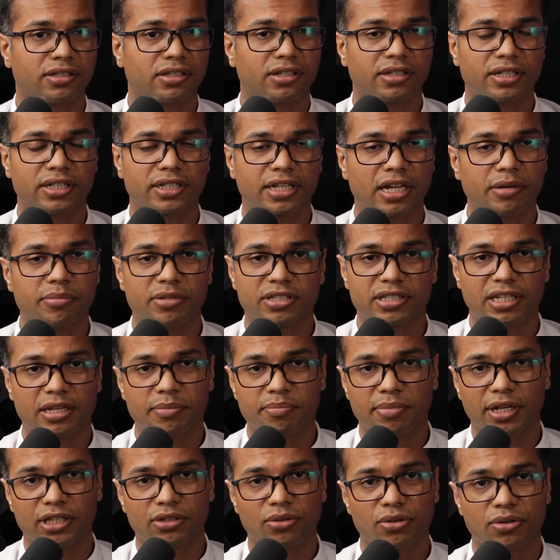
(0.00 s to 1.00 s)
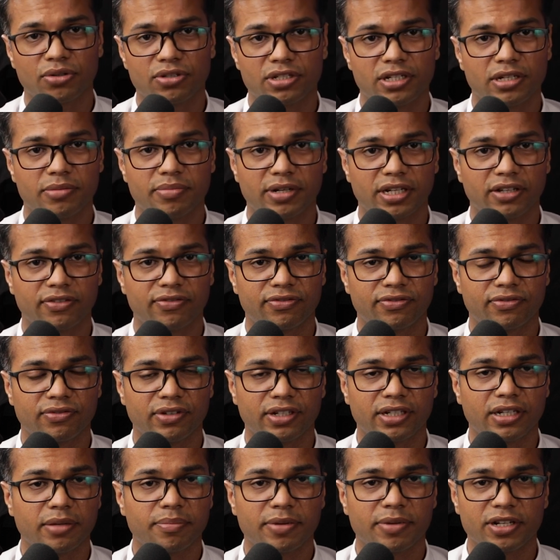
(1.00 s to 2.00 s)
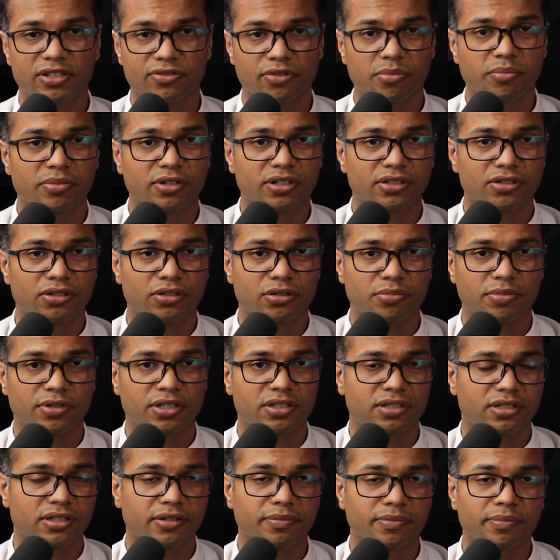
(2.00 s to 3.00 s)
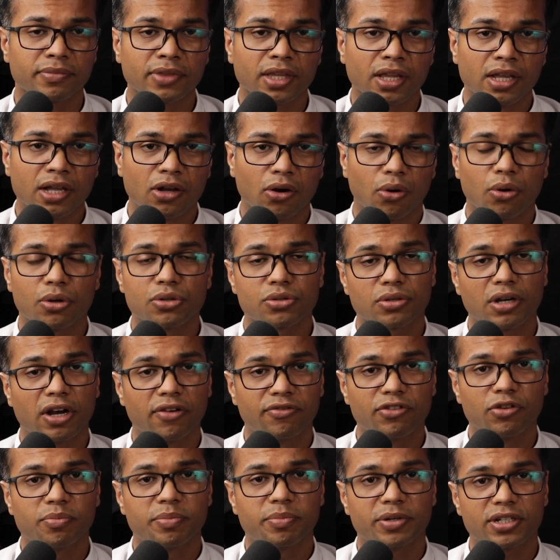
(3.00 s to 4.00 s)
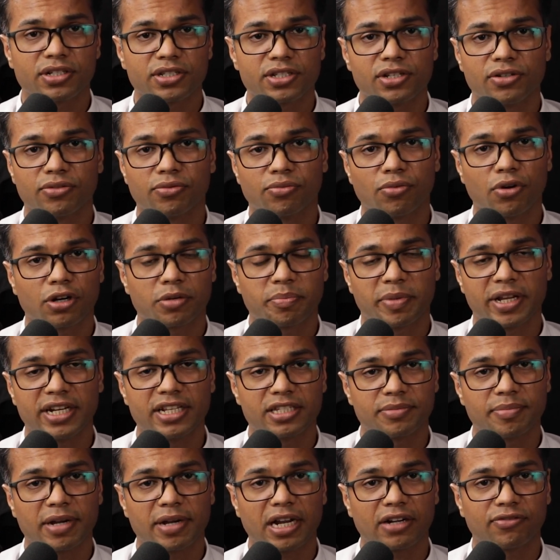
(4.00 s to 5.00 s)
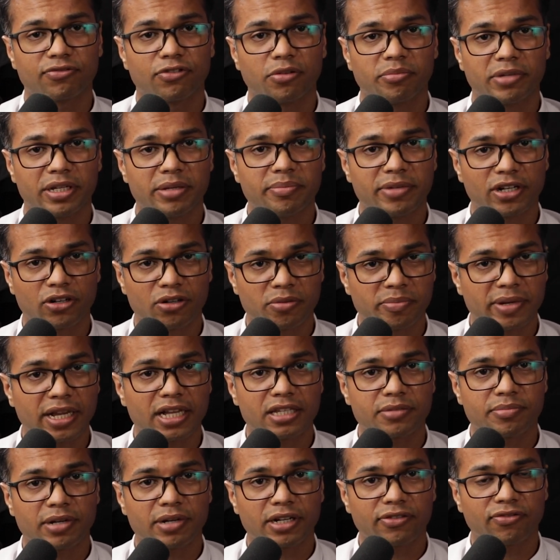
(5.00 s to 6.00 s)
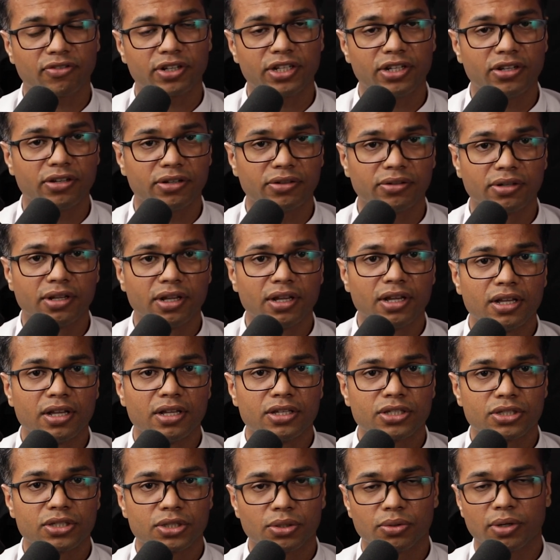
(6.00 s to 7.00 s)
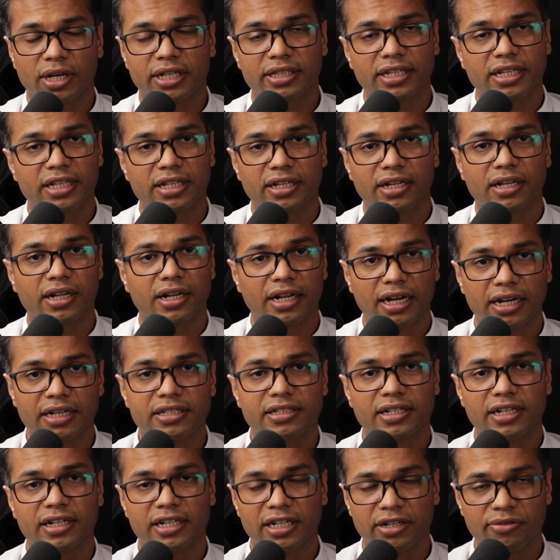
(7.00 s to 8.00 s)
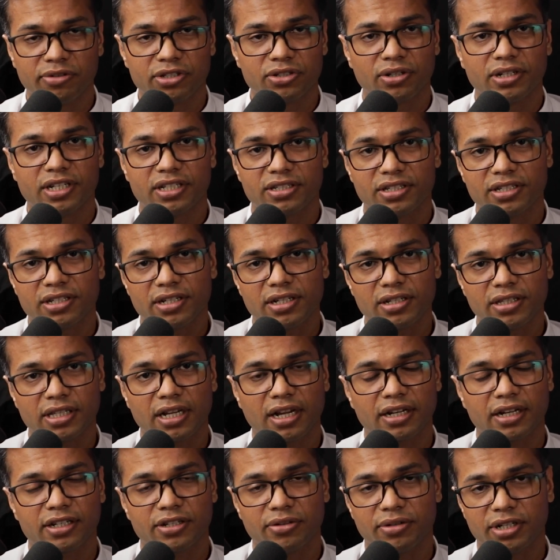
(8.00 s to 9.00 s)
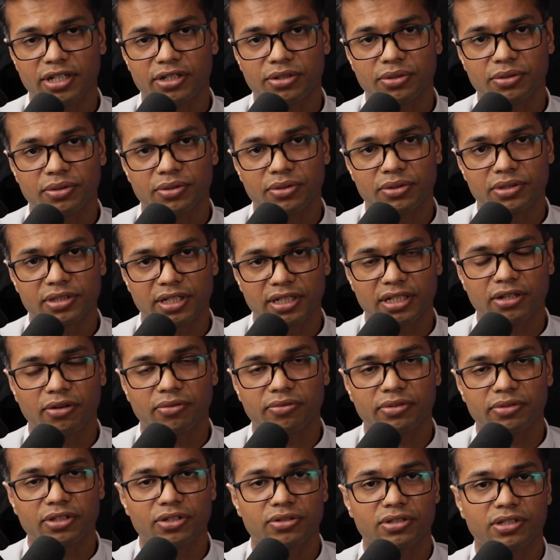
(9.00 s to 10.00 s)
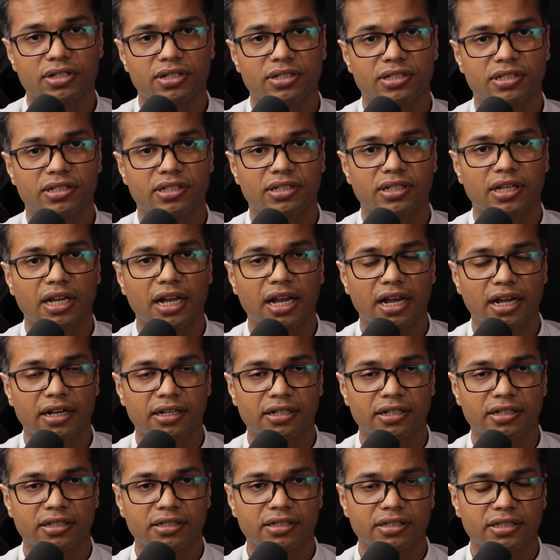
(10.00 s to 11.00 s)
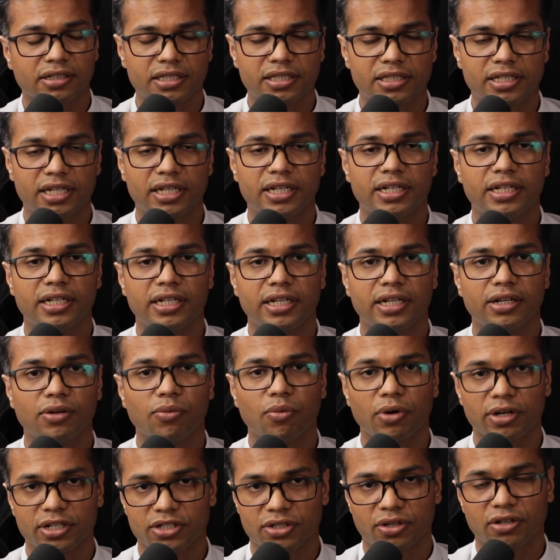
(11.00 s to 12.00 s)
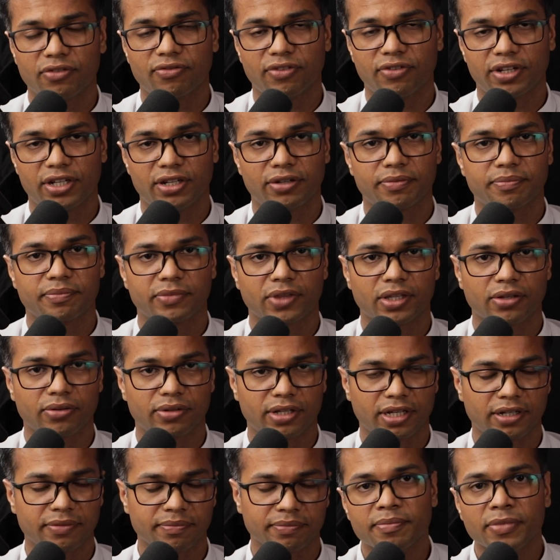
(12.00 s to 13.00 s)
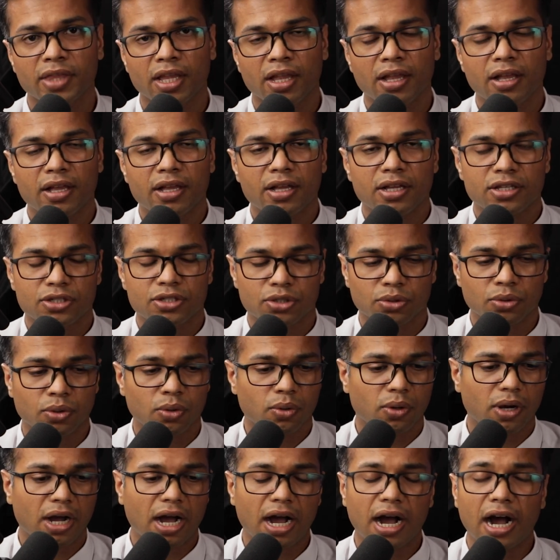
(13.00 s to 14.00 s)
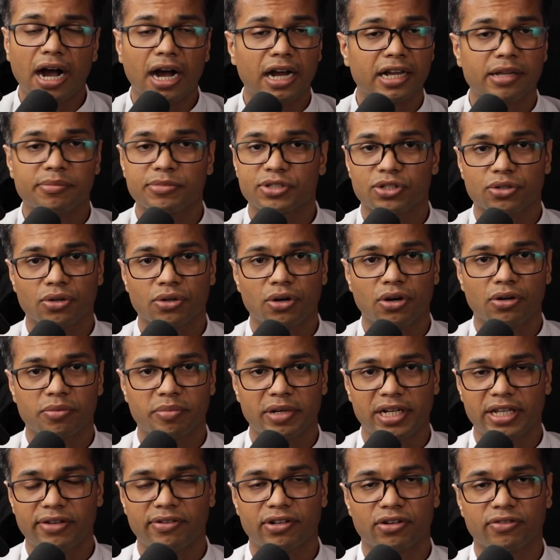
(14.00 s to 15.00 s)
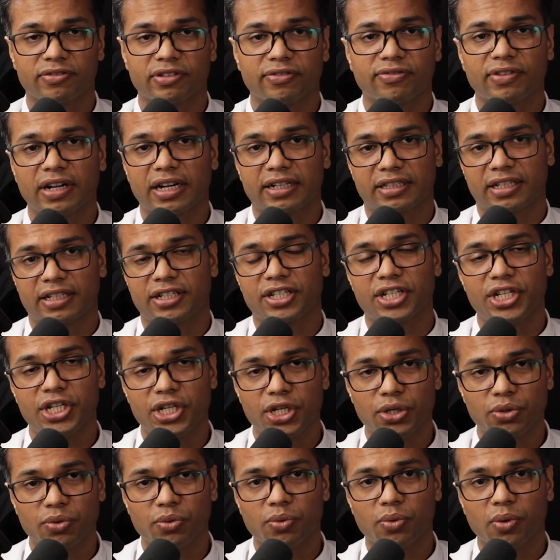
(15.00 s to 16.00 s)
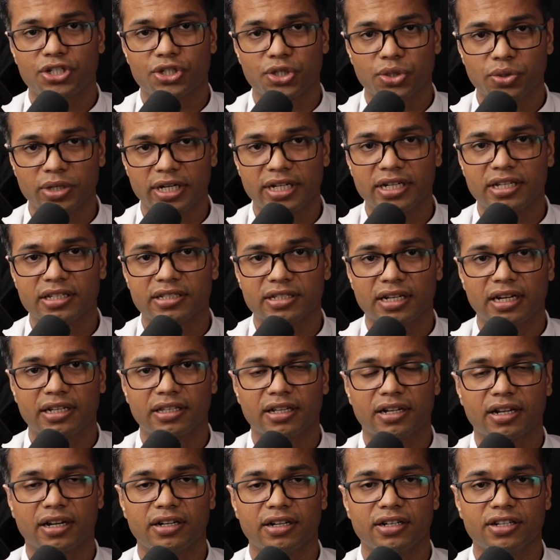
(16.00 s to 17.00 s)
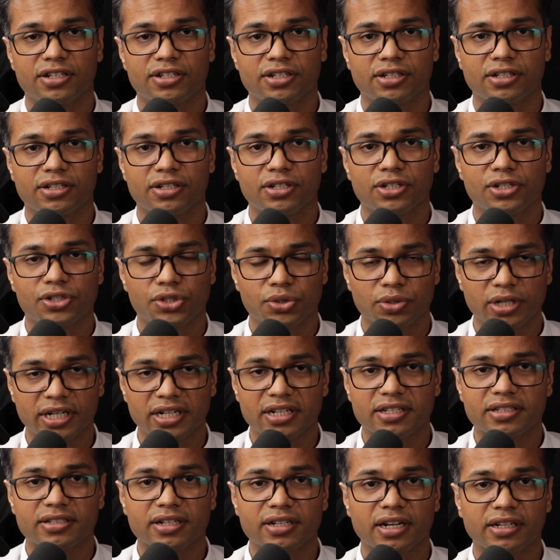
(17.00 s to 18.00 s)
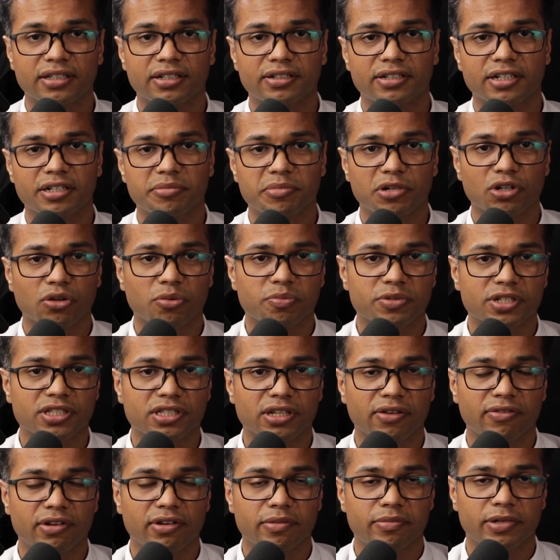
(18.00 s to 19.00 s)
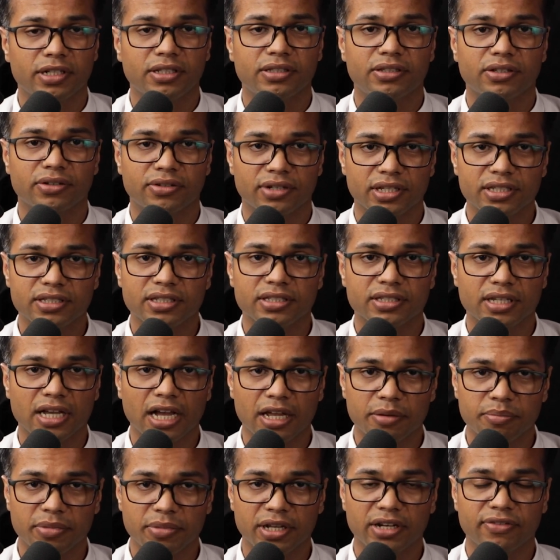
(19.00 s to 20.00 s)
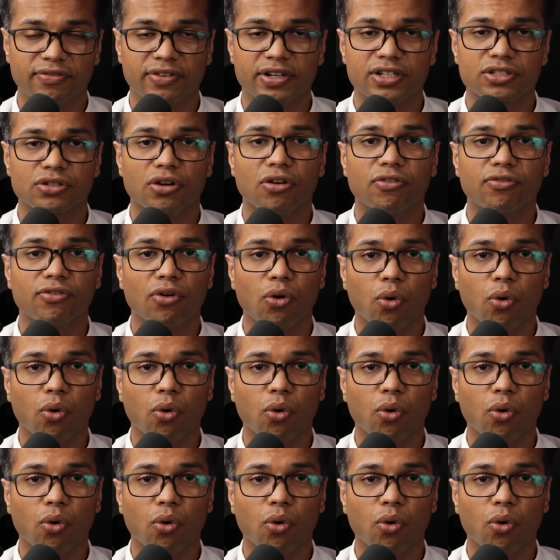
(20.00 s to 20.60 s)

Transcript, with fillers: It can be same pathology, but if it depends from person to person. Also, how you perceive what pain is bad for me may not be as bad for you. So I think it is an individual decision that you need to sit down with your surgeon and see what is good for you, okay? So I am a strong believer of the fact that you should understand the condition, should understand the treatment options available, the risks and benefits of